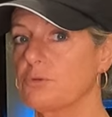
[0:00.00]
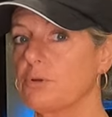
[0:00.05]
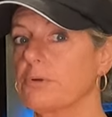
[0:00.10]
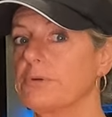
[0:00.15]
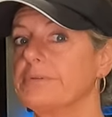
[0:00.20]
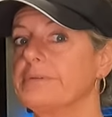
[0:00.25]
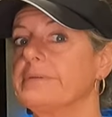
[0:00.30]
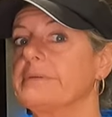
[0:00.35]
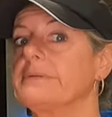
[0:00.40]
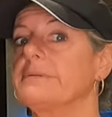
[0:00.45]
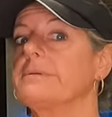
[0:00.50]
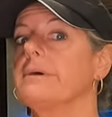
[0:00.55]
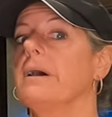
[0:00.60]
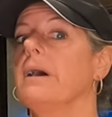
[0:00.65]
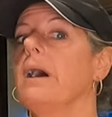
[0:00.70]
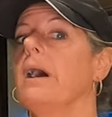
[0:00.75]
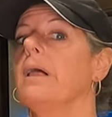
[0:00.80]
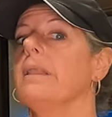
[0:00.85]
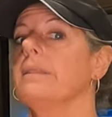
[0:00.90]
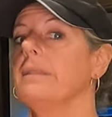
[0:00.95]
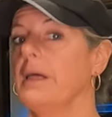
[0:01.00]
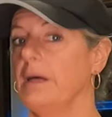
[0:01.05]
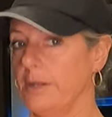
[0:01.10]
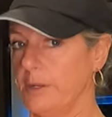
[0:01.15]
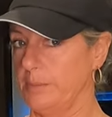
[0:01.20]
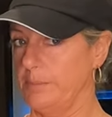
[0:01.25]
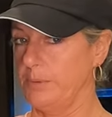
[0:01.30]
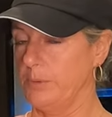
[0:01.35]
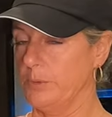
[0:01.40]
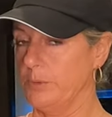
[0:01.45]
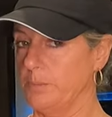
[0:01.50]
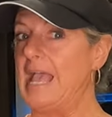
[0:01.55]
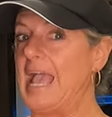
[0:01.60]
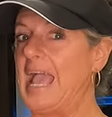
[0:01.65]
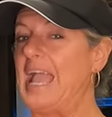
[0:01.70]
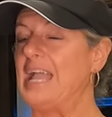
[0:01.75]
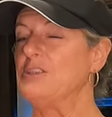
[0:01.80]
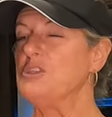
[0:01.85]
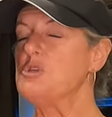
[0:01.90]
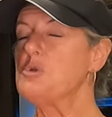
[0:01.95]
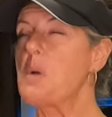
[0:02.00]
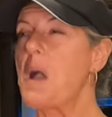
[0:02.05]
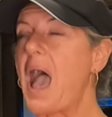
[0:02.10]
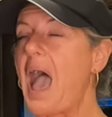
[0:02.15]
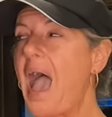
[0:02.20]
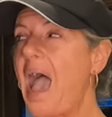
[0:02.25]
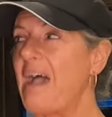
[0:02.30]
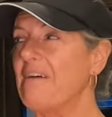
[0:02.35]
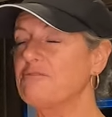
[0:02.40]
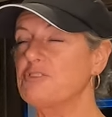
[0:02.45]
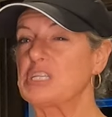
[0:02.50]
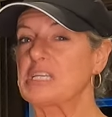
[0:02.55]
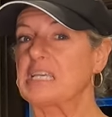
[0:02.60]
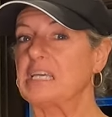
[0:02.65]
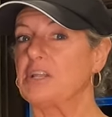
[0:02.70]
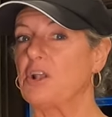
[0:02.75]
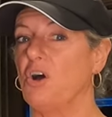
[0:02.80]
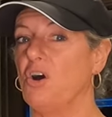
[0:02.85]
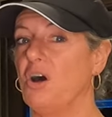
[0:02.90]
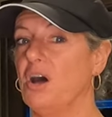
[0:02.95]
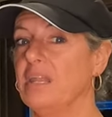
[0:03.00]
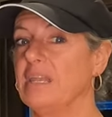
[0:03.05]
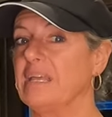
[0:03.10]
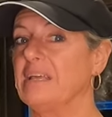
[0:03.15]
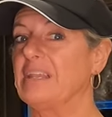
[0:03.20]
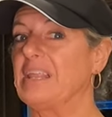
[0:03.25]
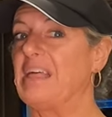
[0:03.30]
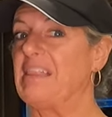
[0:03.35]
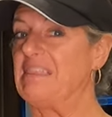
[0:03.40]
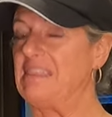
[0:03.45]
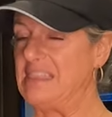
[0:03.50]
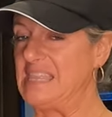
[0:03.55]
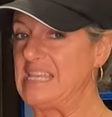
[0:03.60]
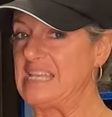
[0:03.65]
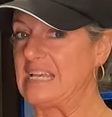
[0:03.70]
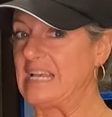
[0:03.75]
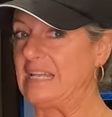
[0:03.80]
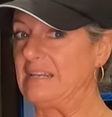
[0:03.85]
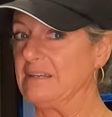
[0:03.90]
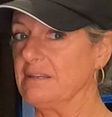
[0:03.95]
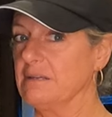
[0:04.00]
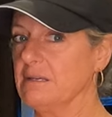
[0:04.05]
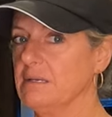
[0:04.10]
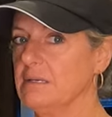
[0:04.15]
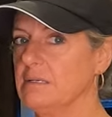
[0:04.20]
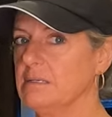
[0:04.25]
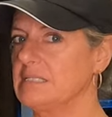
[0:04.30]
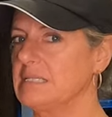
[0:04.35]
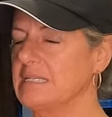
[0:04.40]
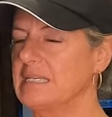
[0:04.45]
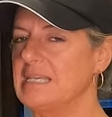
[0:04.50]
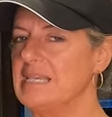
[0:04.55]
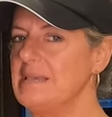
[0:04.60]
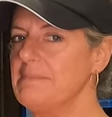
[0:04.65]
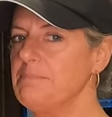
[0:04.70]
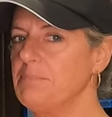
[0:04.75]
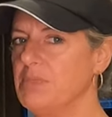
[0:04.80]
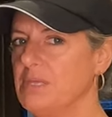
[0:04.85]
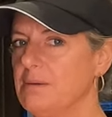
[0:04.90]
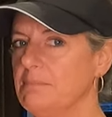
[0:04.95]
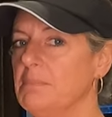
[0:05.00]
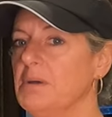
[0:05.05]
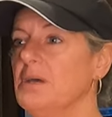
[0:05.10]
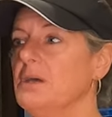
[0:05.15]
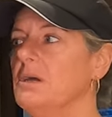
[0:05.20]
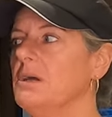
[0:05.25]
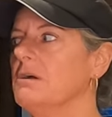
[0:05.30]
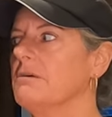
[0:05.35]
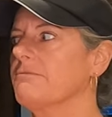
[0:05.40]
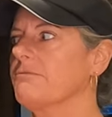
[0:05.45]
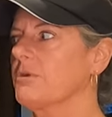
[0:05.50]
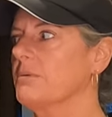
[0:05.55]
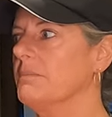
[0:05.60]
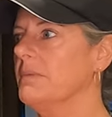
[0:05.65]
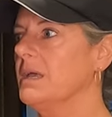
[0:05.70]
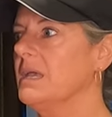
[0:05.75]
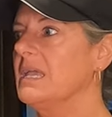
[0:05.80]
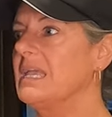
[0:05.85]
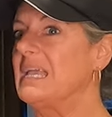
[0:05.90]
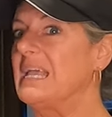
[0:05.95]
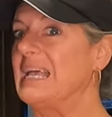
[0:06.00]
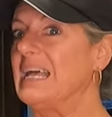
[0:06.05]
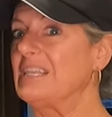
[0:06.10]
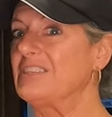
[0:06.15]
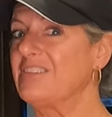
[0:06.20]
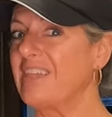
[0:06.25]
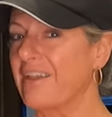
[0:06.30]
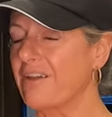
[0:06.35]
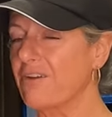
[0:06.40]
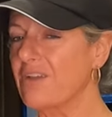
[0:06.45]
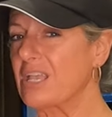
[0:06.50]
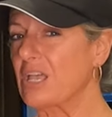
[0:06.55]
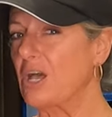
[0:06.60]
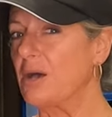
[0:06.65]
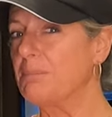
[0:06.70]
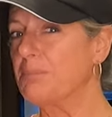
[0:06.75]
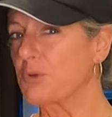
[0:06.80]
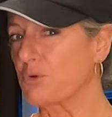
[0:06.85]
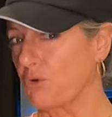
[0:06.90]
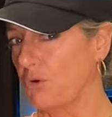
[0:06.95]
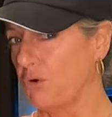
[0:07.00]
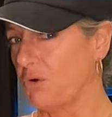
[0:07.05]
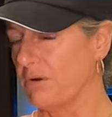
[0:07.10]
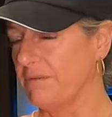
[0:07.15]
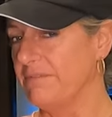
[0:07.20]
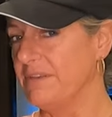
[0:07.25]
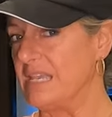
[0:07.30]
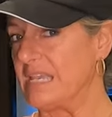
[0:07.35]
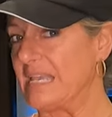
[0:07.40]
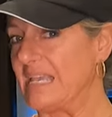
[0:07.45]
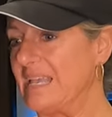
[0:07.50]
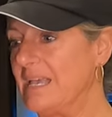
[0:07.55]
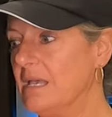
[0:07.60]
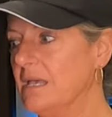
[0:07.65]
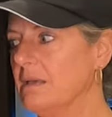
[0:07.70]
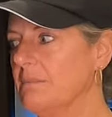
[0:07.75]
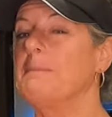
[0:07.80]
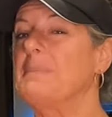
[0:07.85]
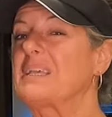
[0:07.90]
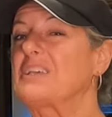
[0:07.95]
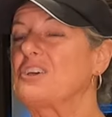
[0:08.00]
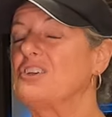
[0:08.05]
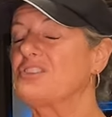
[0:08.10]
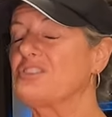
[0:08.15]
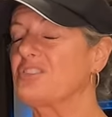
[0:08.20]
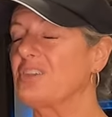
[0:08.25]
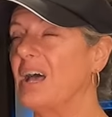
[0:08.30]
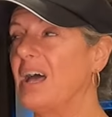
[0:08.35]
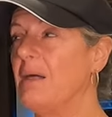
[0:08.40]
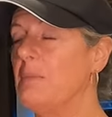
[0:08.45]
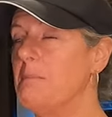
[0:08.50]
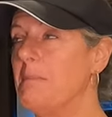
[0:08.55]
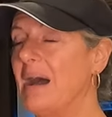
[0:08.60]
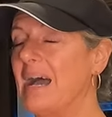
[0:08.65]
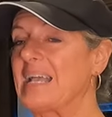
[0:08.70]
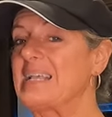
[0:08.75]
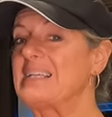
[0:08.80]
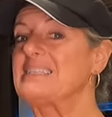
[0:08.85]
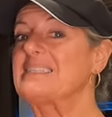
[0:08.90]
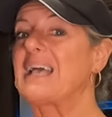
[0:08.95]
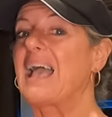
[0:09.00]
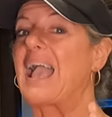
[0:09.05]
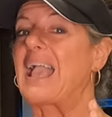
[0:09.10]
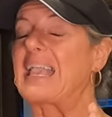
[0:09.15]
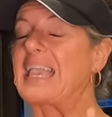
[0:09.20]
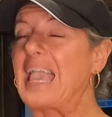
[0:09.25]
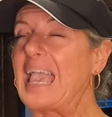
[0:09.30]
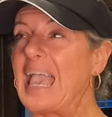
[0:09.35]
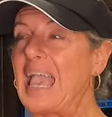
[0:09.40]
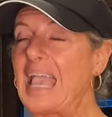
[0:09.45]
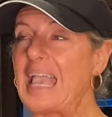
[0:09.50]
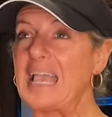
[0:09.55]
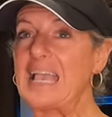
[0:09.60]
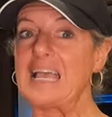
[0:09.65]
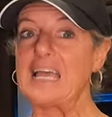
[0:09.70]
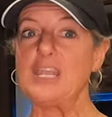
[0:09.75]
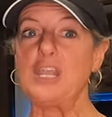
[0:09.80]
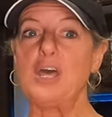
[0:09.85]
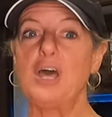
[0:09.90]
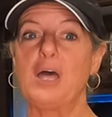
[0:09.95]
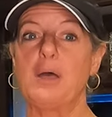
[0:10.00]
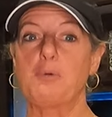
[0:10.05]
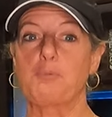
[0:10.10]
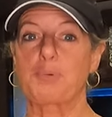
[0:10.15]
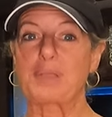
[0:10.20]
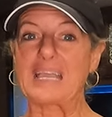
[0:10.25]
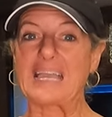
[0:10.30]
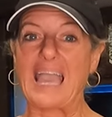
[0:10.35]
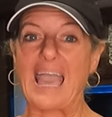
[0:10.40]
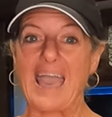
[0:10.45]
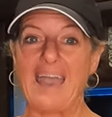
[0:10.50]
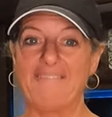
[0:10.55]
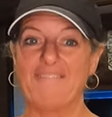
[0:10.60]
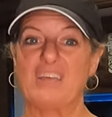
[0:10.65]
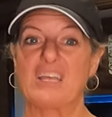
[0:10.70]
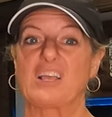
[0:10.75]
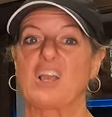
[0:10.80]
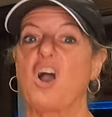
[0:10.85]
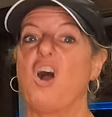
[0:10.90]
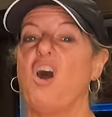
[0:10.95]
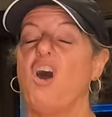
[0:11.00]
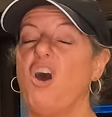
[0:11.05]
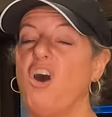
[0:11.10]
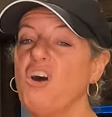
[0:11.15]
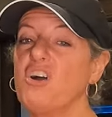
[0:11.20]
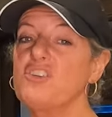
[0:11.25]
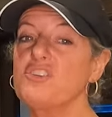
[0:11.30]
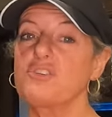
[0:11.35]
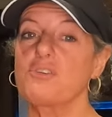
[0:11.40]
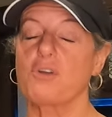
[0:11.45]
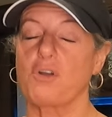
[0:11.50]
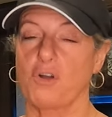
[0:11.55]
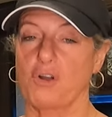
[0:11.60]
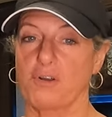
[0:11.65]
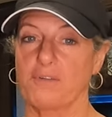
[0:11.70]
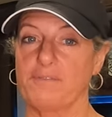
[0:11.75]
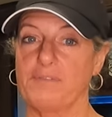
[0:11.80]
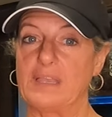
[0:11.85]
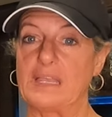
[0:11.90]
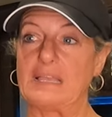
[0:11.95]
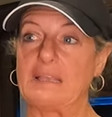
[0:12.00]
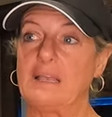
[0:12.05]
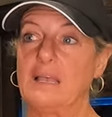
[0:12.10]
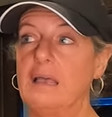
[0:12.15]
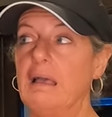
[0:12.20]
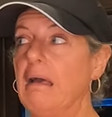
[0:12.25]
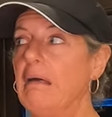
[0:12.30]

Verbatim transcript: turns into a lot of poop. And you have to get on it then to keep them from tearing up your RV because mice can wreak havoc on your RV.